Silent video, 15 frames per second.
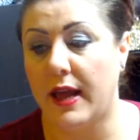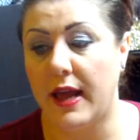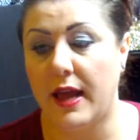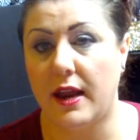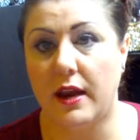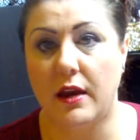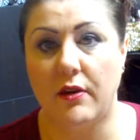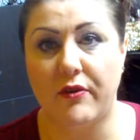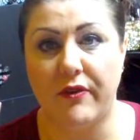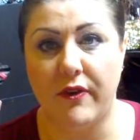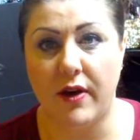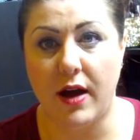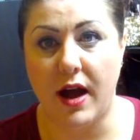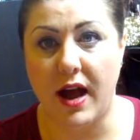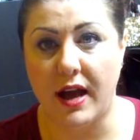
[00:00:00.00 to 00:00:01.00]
And if
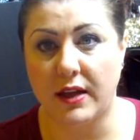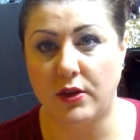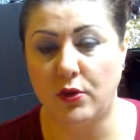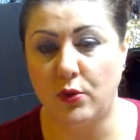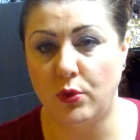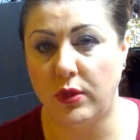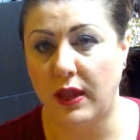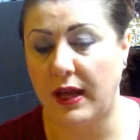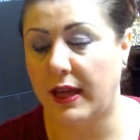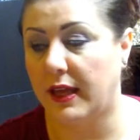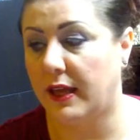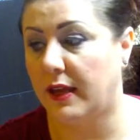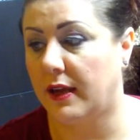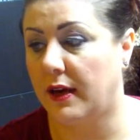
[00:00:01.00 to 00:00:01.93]
I do like